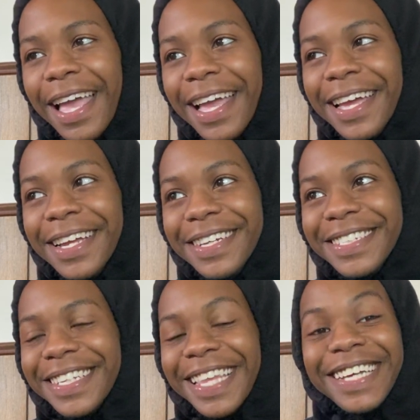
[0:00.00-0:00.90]
And
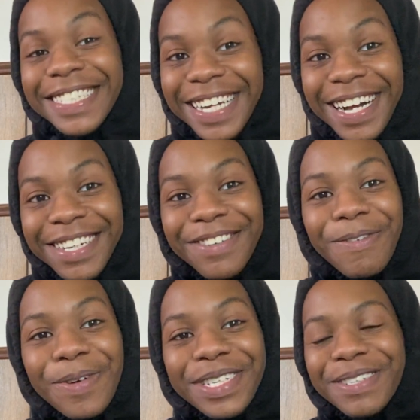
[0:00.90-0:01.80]
that's kind of the
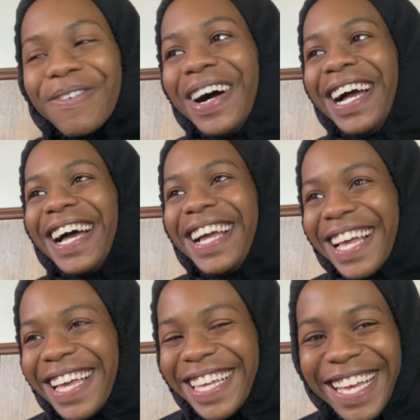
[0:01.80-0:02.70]
reason
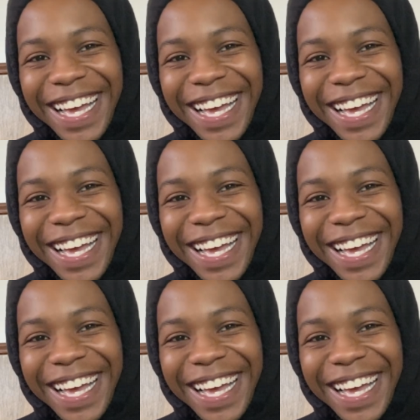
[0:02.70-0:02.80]
why